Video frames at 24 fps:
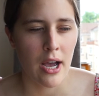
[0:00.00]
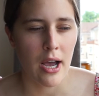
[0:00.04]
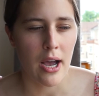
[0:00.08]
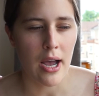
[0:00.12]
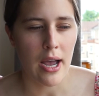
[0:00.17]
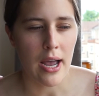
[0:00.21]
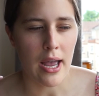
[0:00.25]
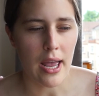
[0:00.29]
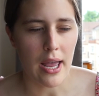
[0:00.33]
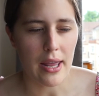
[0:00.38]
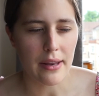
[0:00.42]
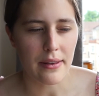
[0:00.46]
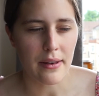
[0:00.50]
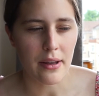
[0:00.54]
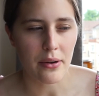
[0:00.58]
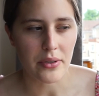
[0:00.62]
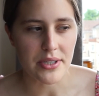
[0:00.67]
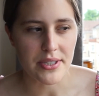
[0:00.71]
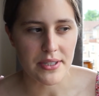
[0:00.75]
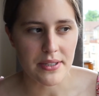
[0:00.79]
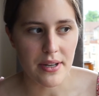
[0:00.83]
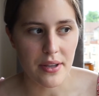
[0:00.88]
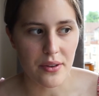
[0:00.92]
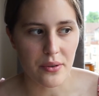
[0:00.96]
And there was
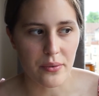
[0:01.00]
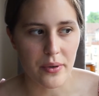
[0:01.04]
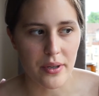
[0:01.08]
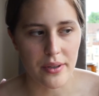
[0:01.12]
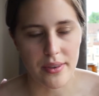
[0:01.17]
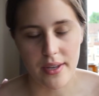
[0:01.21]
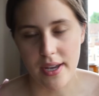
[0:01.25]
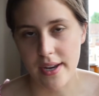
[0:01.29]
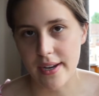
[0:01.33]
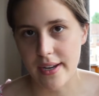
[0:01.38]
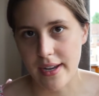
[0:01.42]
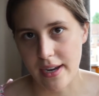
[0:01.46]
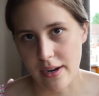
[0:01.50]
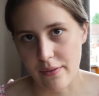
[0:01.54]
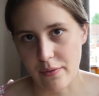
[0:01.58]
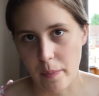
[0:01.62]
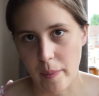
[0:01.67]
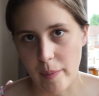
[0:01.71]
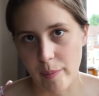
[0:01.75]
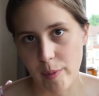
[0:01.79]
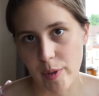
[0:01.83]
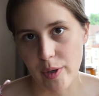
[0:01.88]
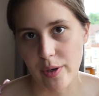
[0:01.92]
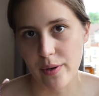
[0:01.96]
another one that I can't
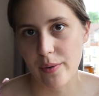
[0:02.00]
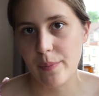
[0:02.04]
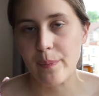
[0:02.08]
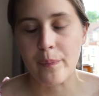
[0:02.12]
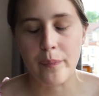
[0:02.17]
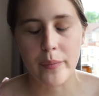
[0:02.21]
remember,